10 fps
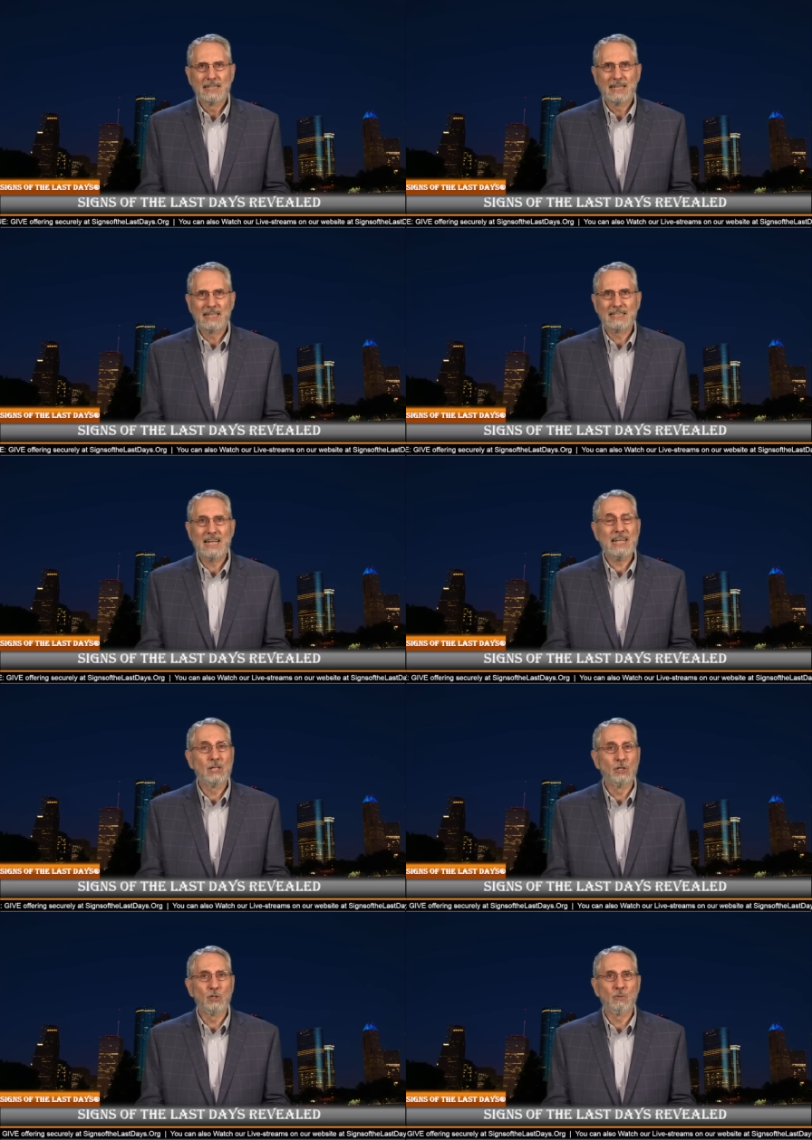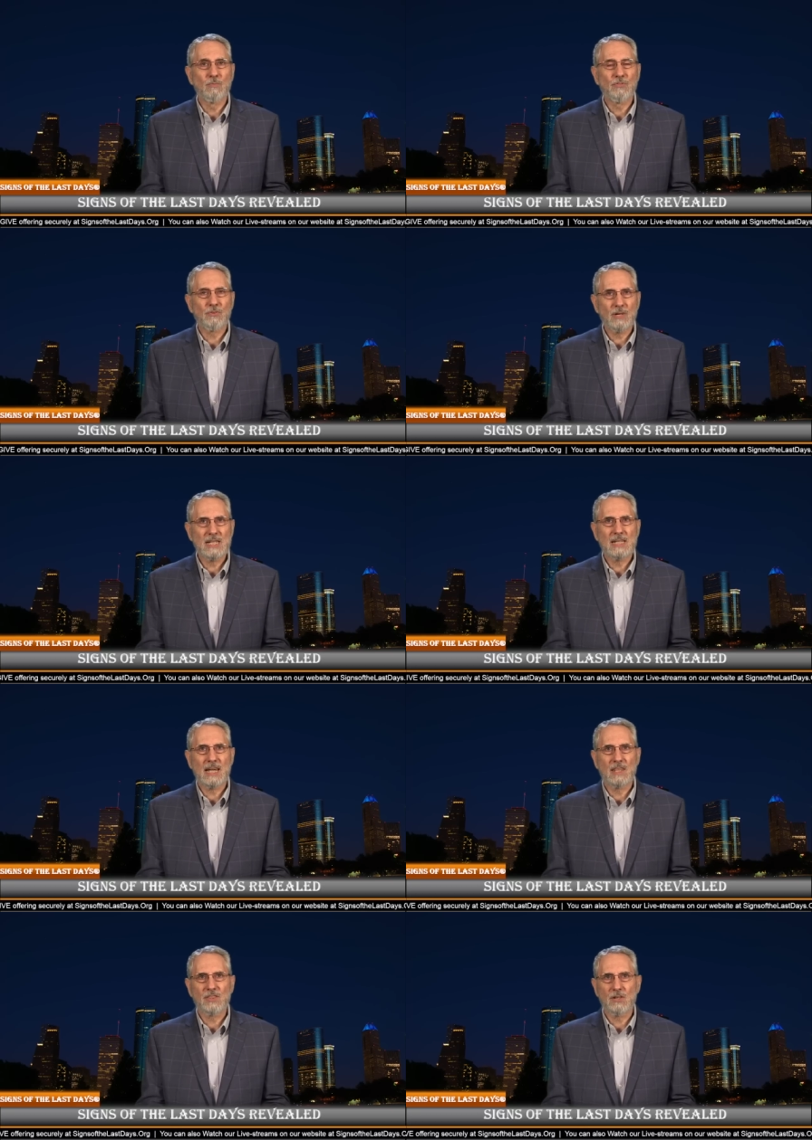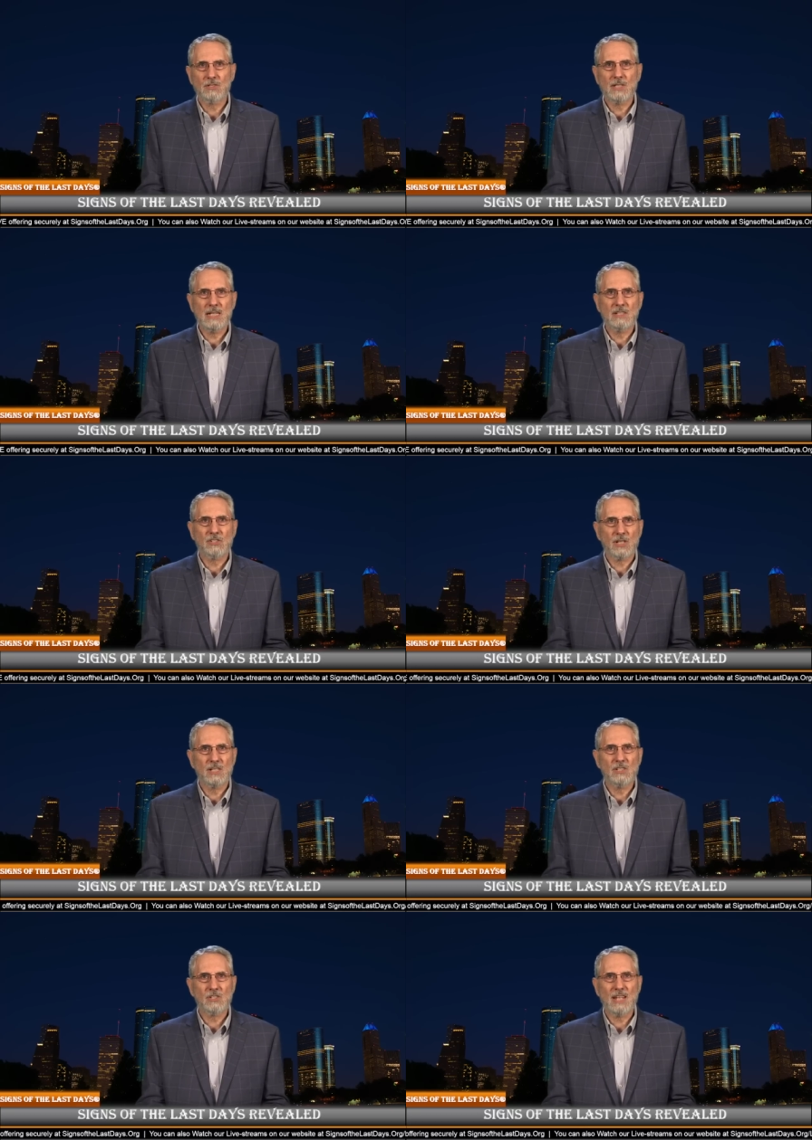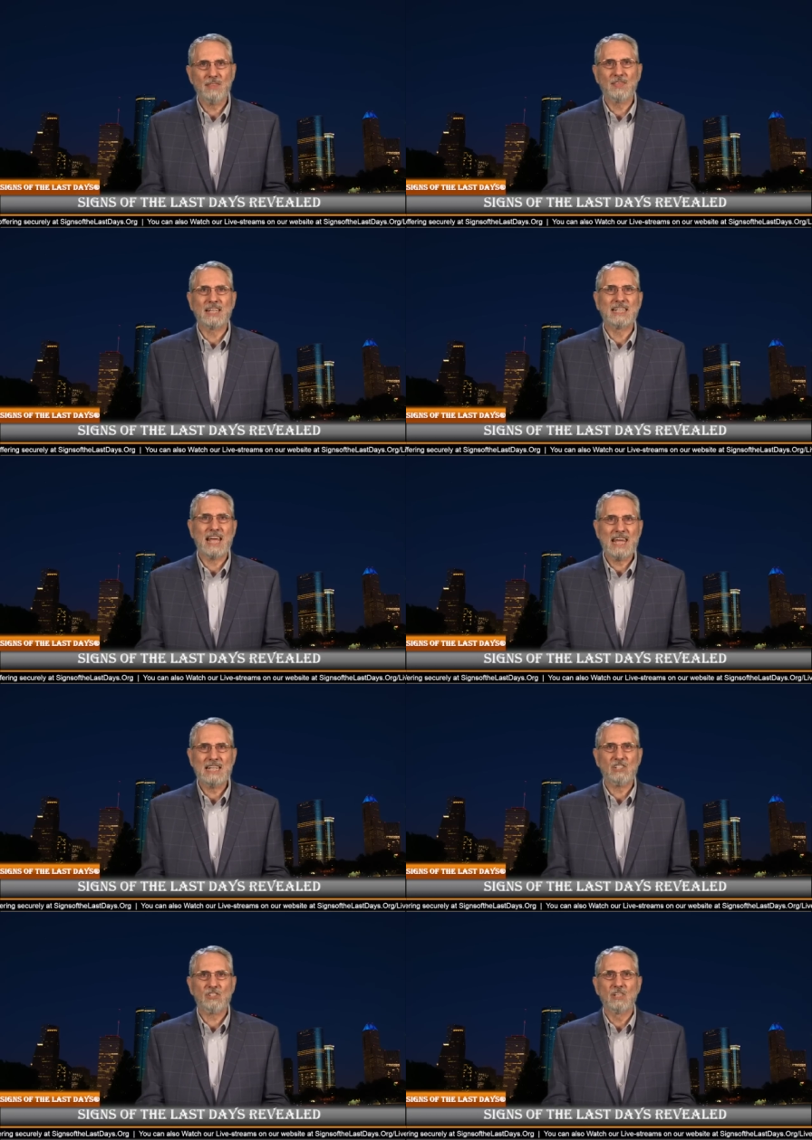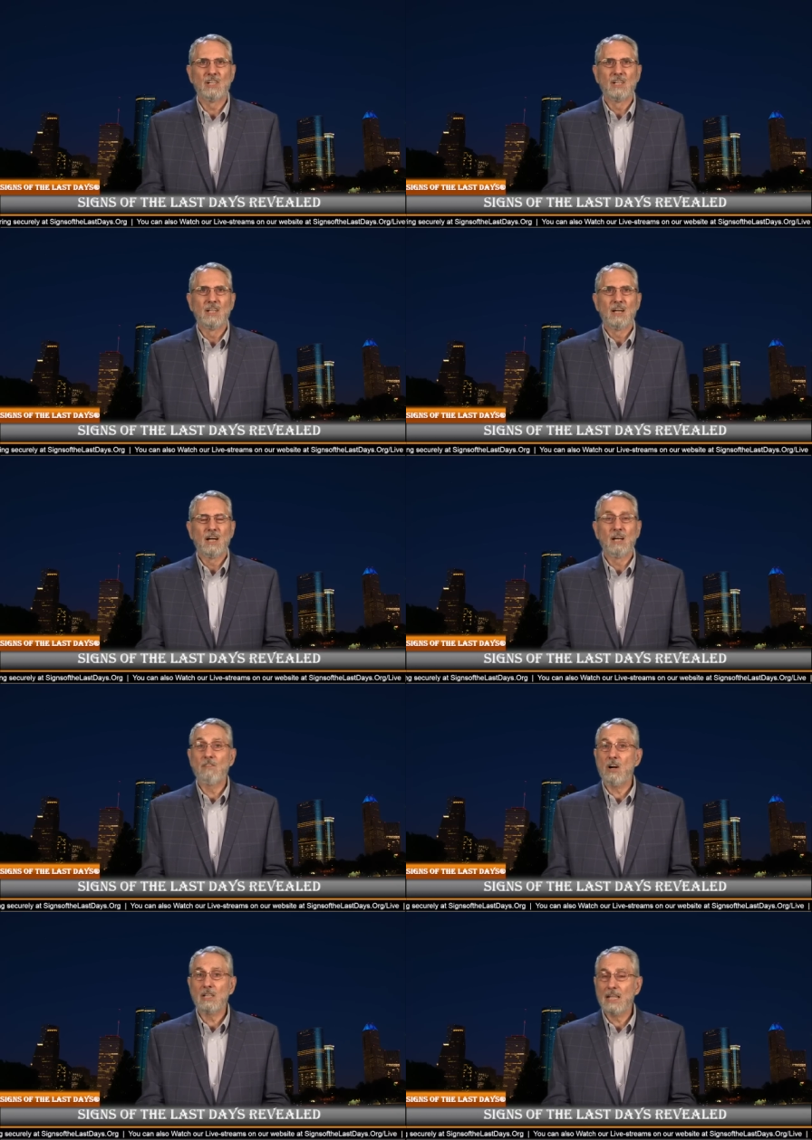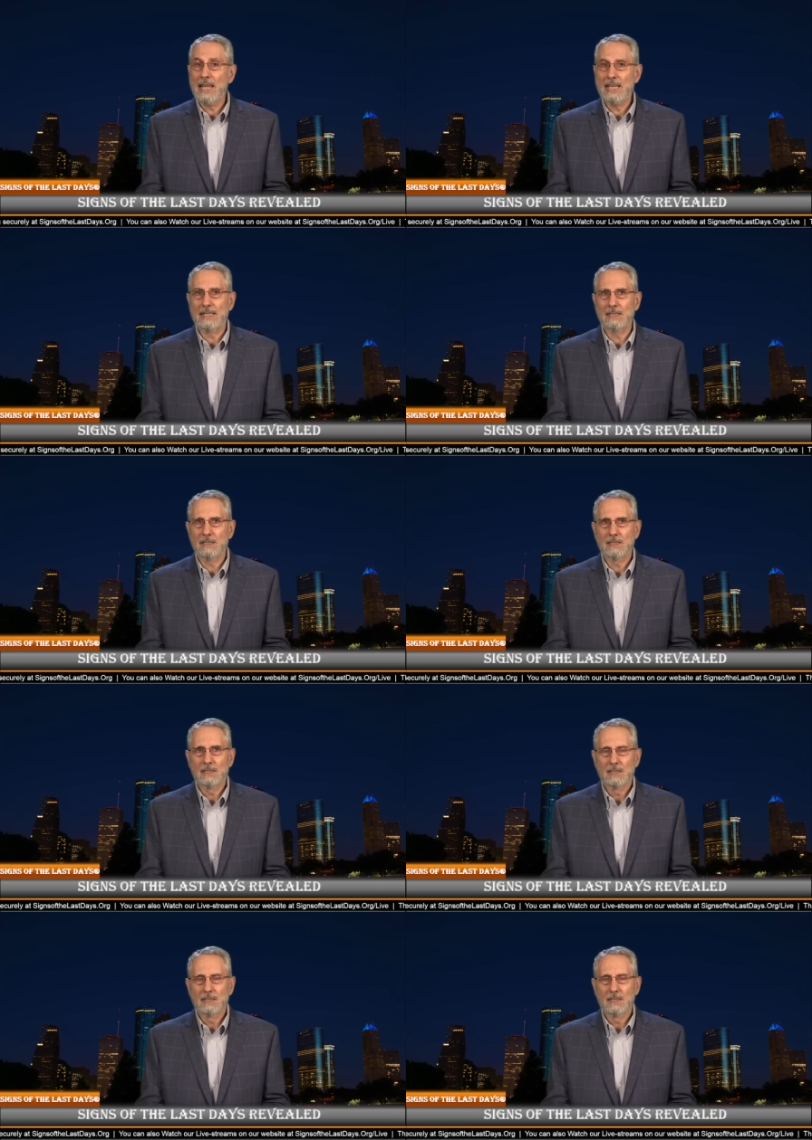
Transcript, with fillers: And Nahum 3 and 13 says that the gates of our land